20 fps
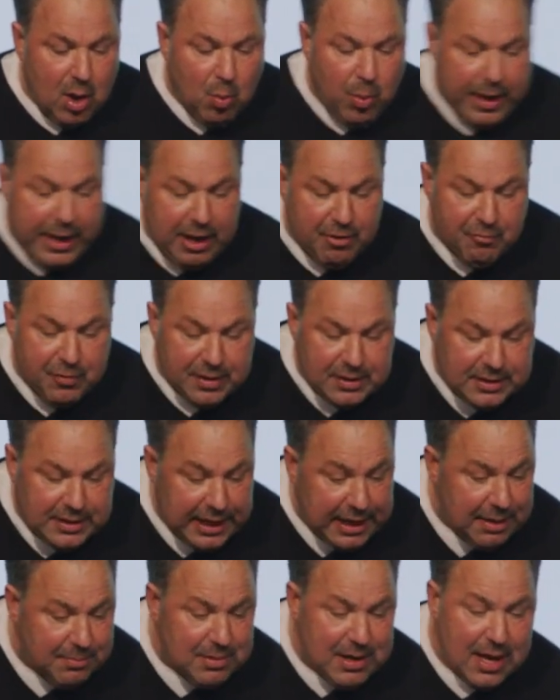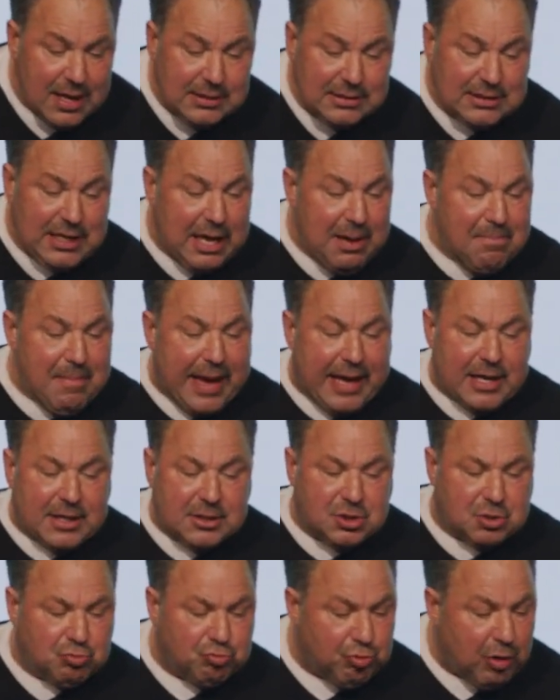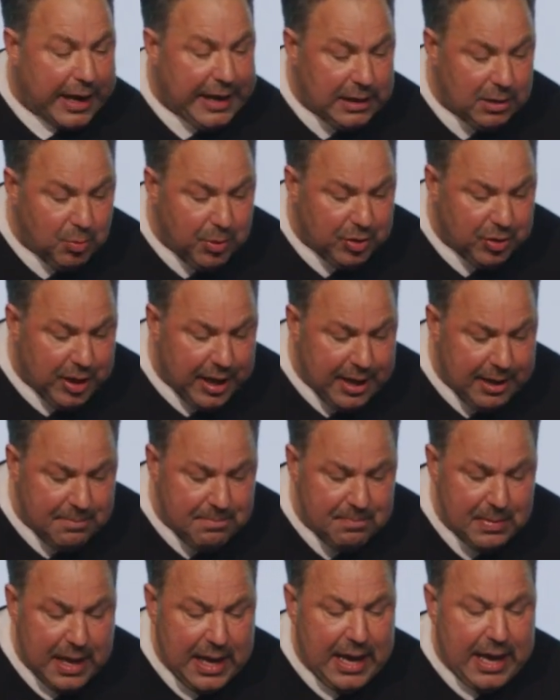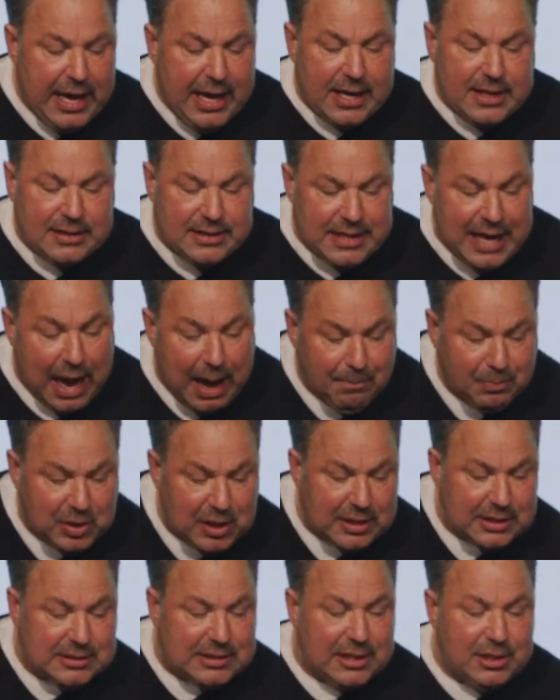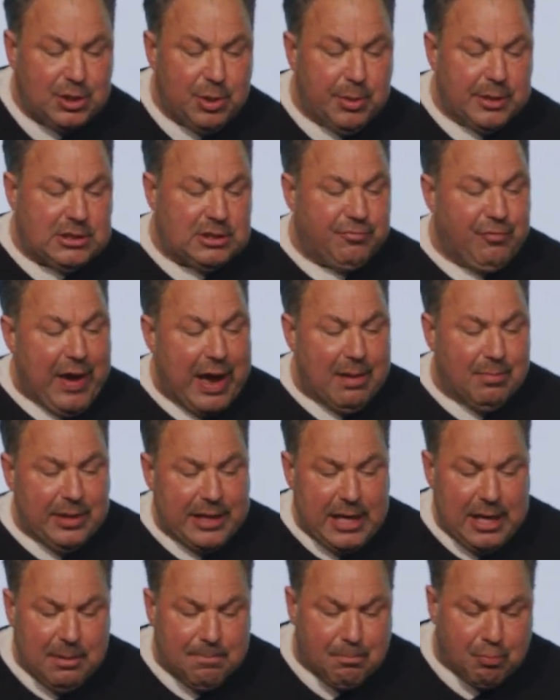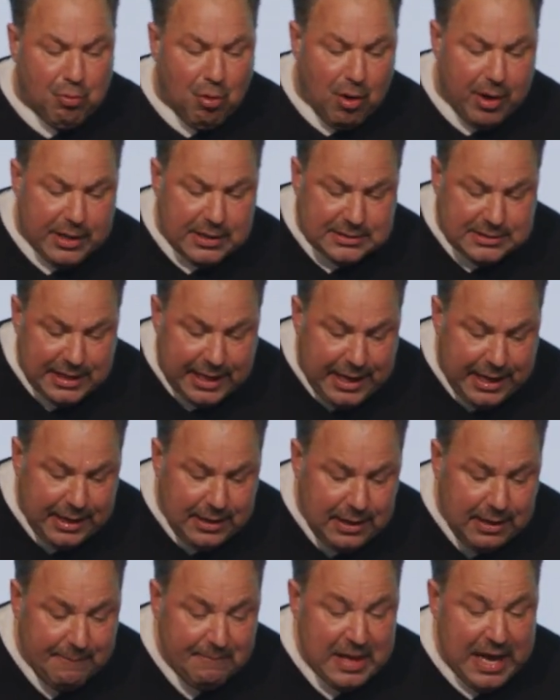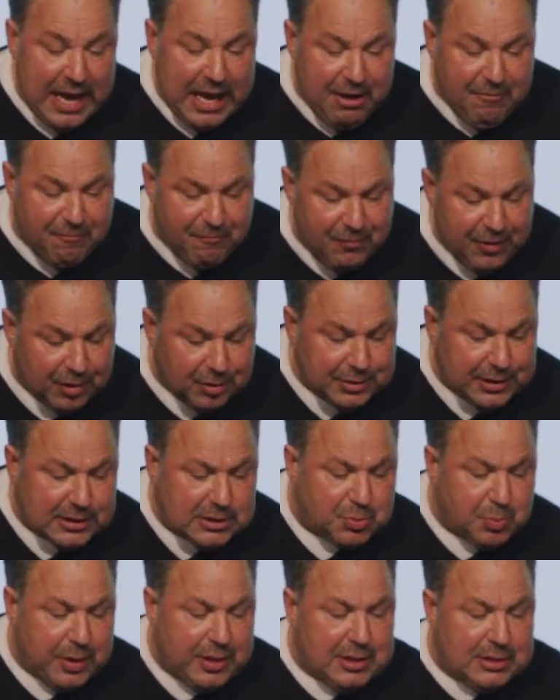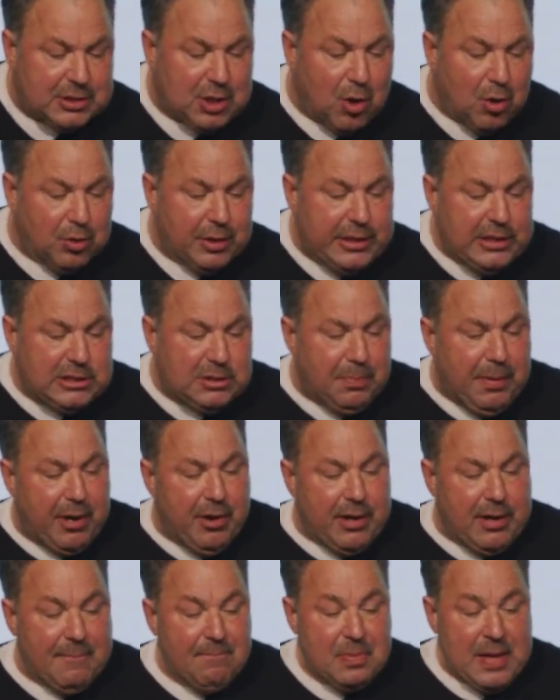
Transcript: He redeemed us. He made us right with Him. He adopted us into His family. He brought us in. He filled us with His Holy Spirit.